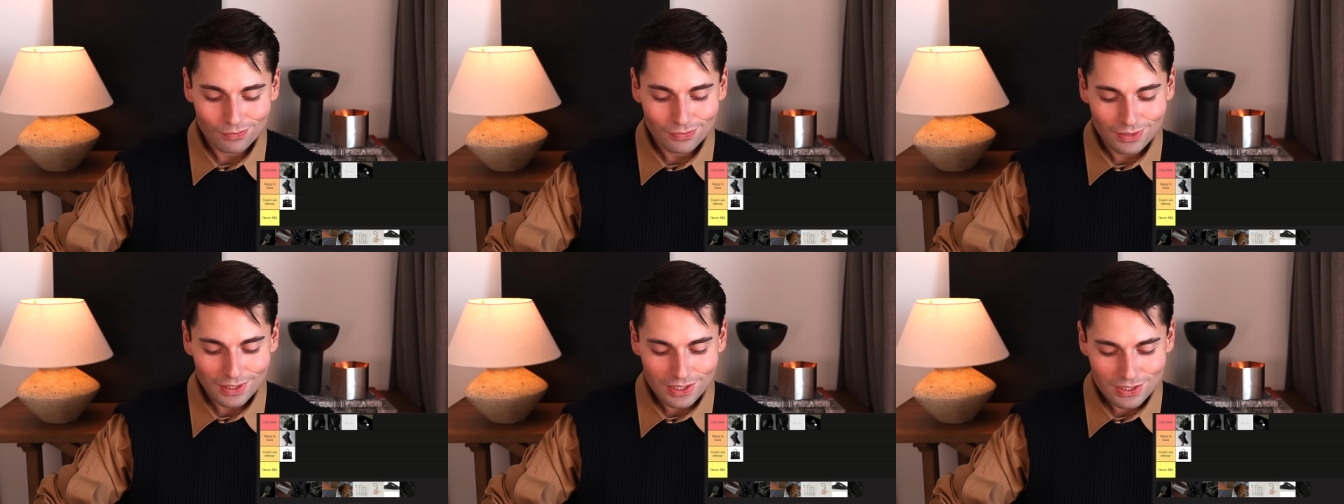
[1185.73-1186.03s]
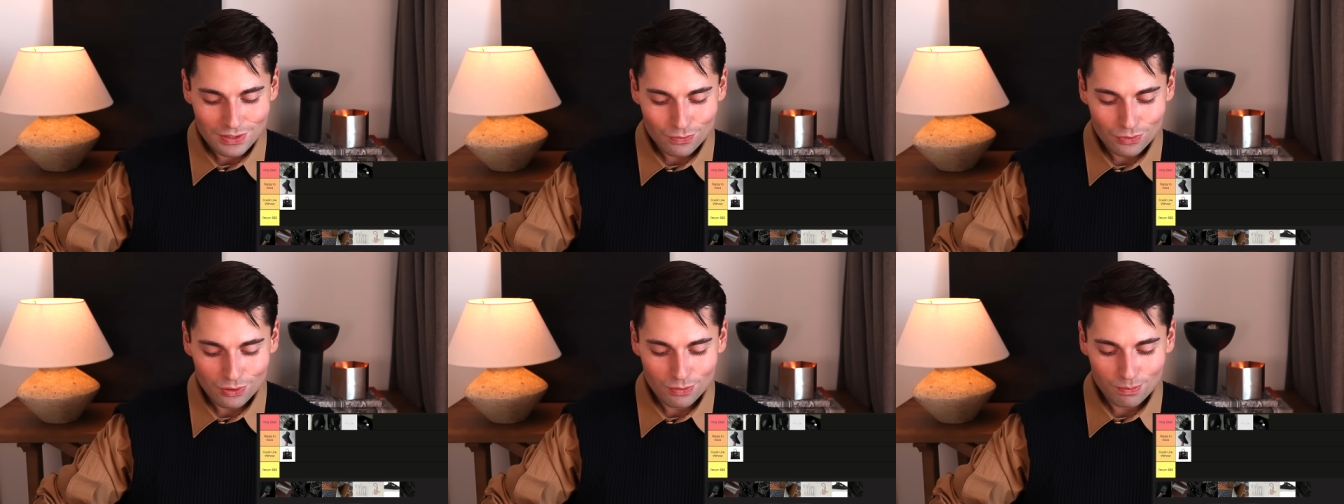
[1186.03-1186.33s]

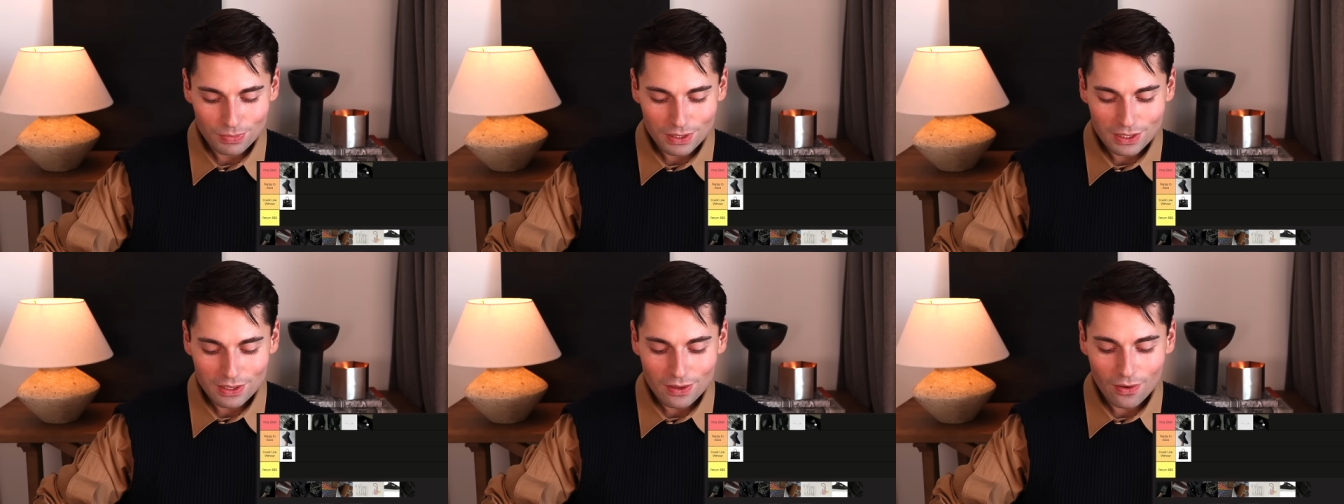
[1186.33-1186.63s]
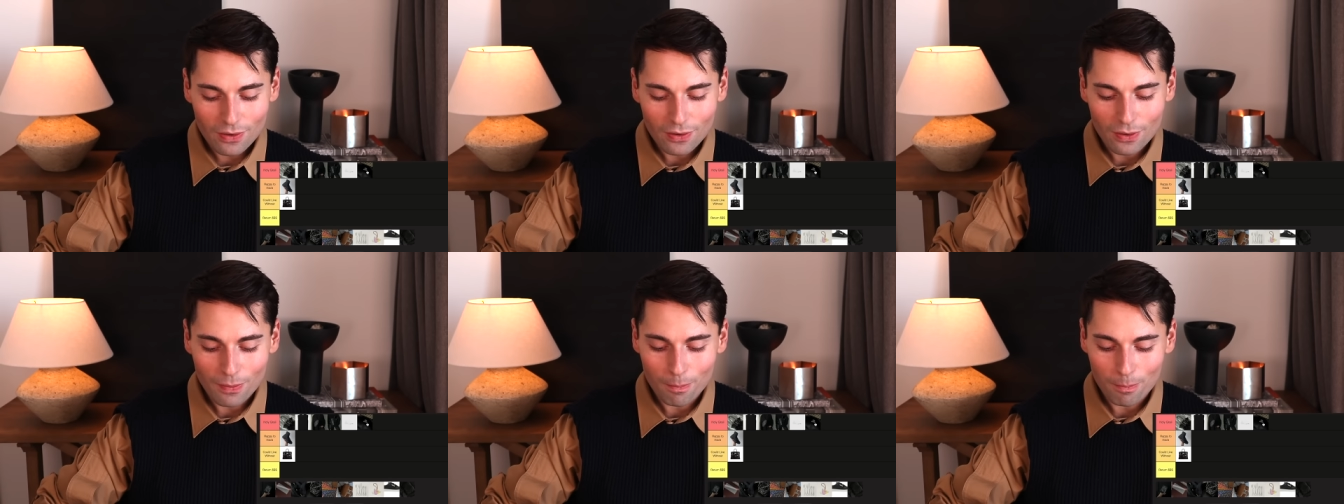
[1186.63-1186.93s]
this would be
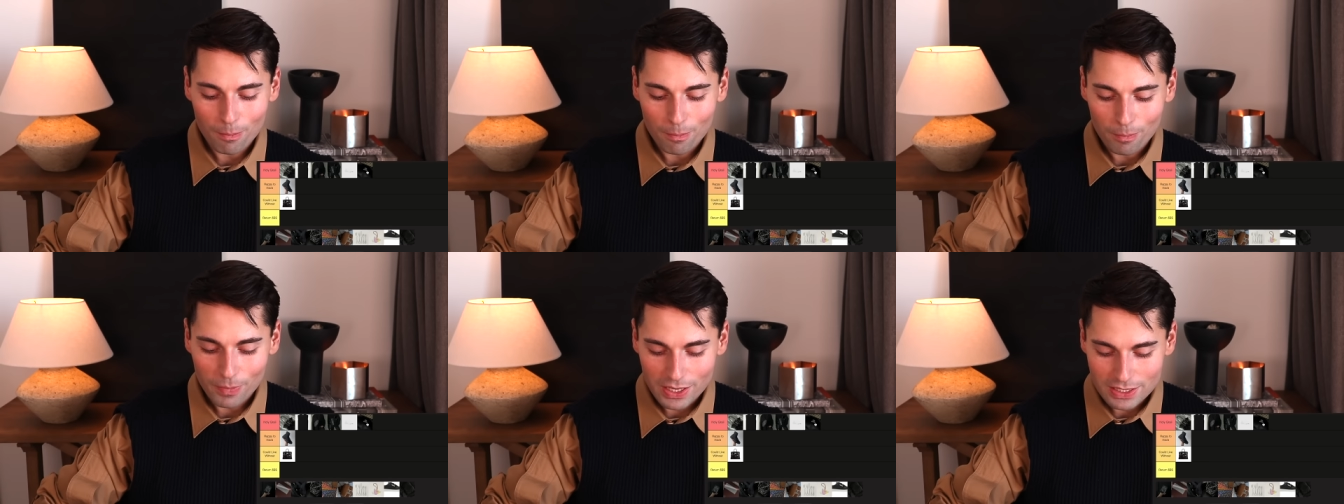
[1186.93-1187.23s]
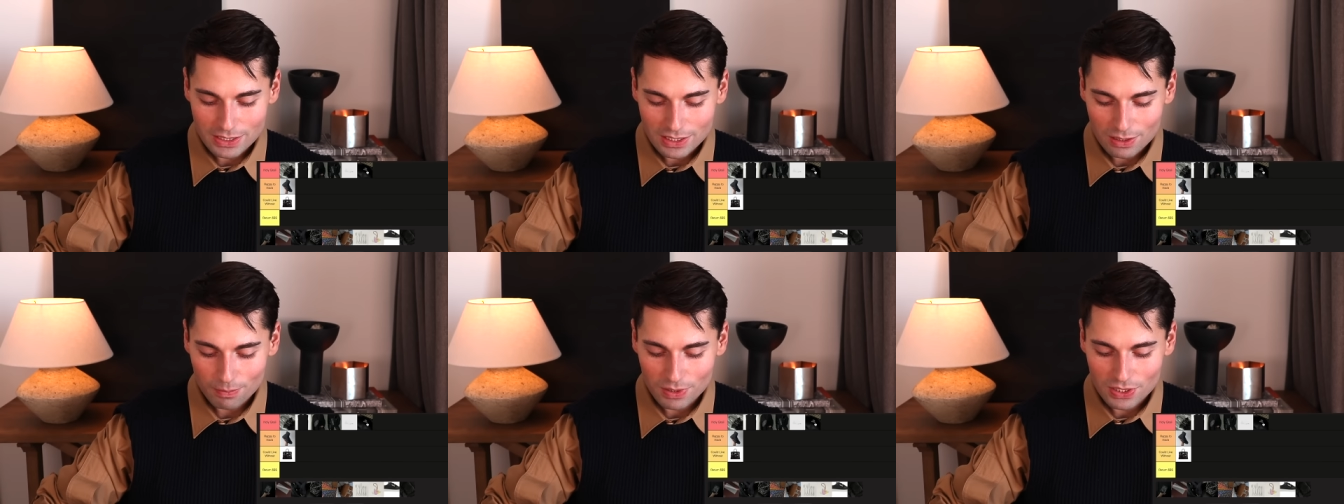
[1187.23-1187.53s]
an
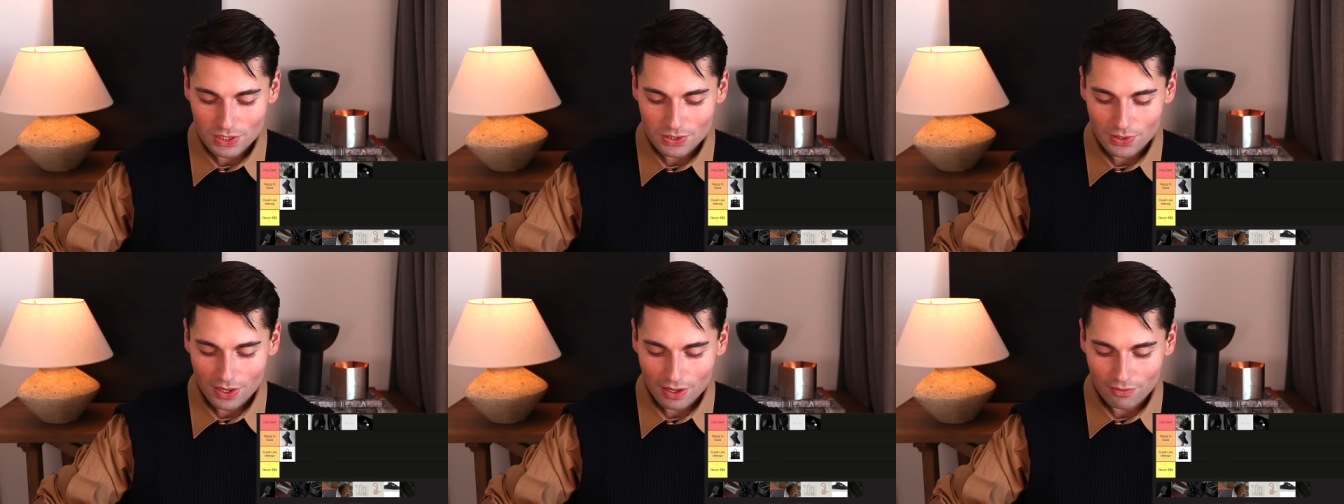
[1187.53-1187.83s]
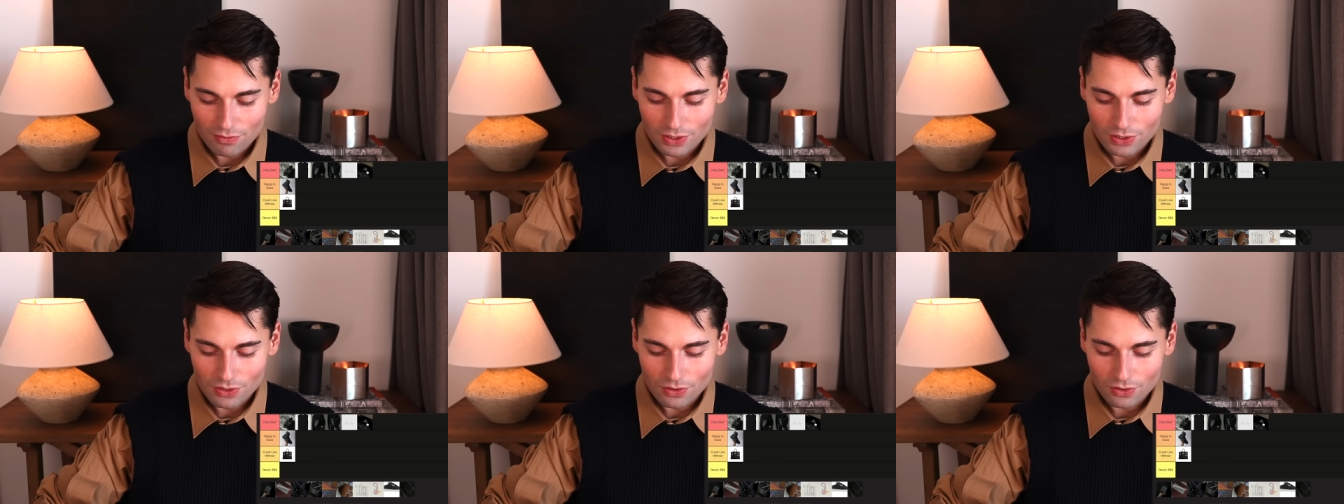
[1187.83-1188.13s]
amazing piece to
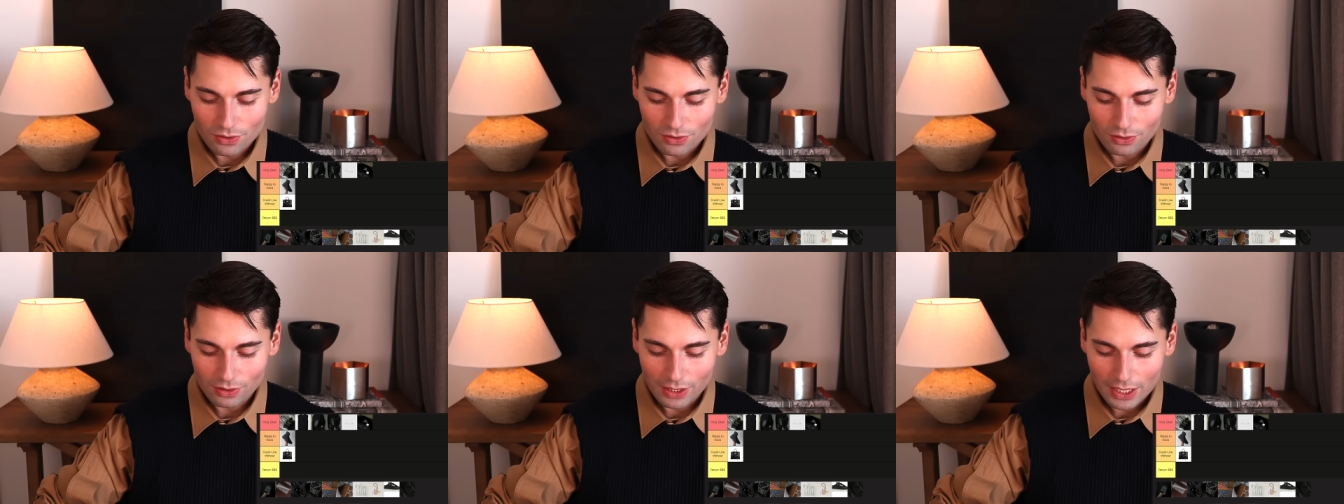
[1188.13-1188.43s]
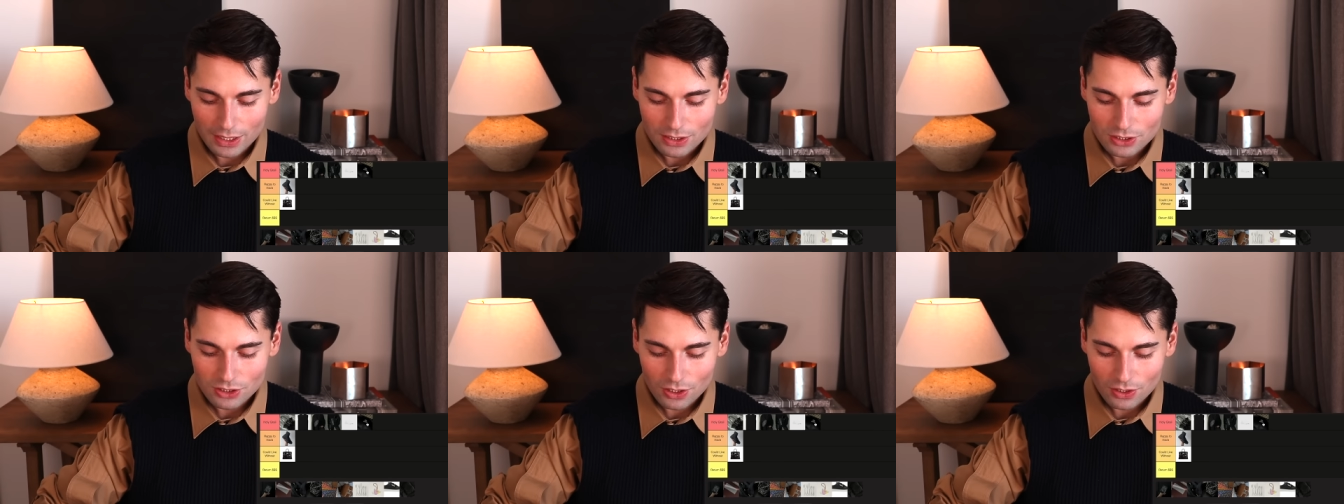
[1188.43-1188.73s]
have in your
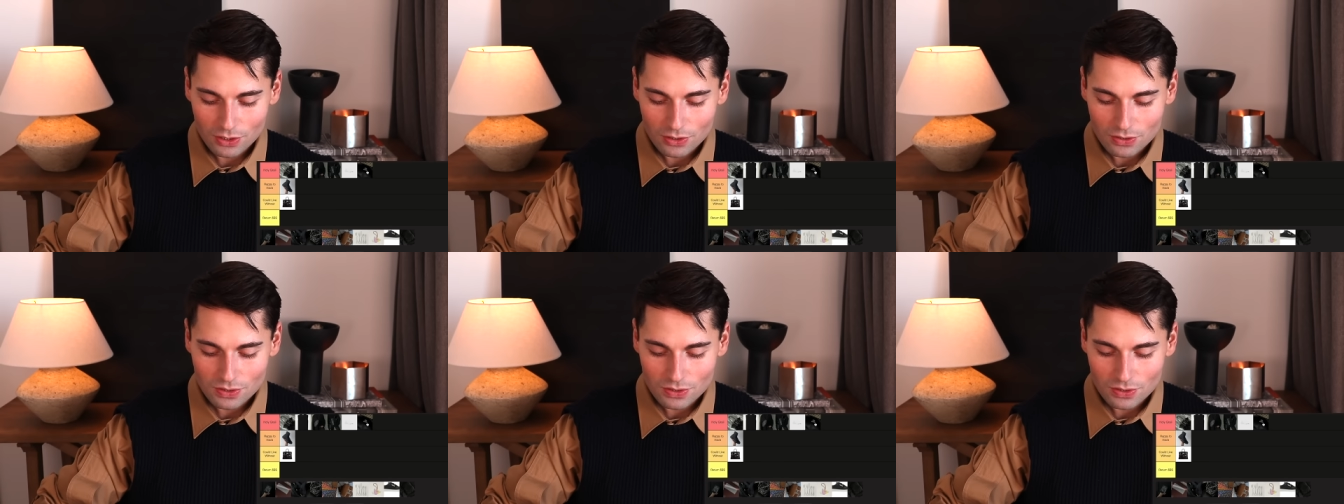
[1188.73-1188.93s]
collection.